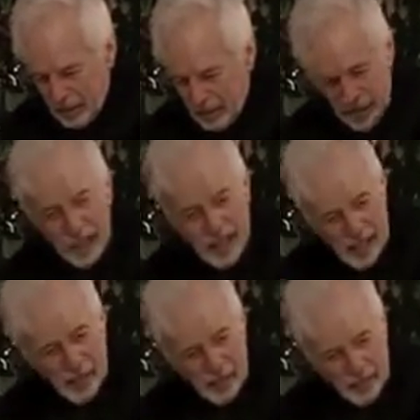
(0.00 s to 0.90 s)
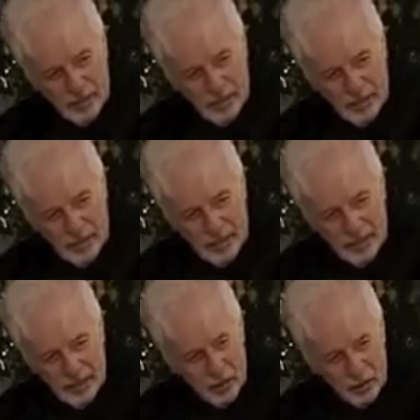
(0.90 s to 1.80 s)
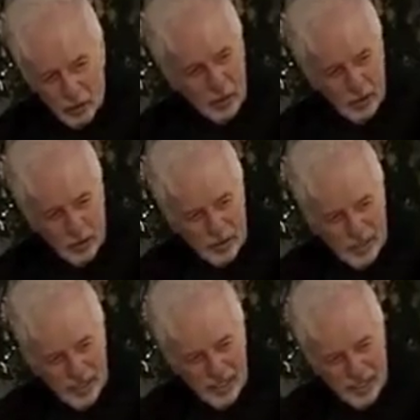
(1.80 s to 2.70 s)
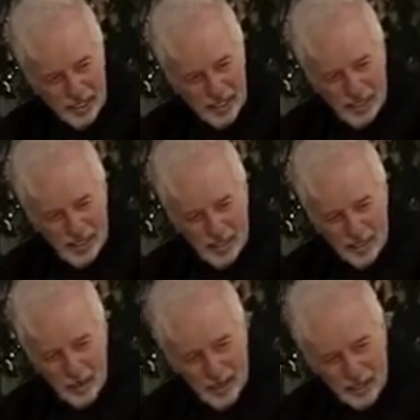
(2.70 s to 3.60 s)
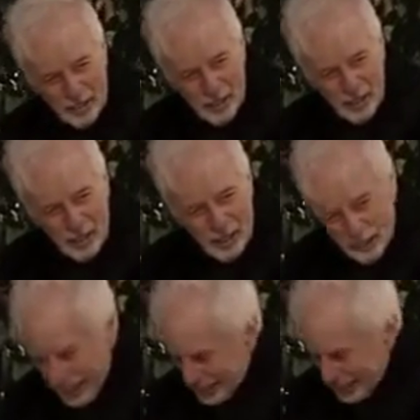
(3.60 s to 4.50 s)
real love, it's not truth. Mm-hmm. But when you have the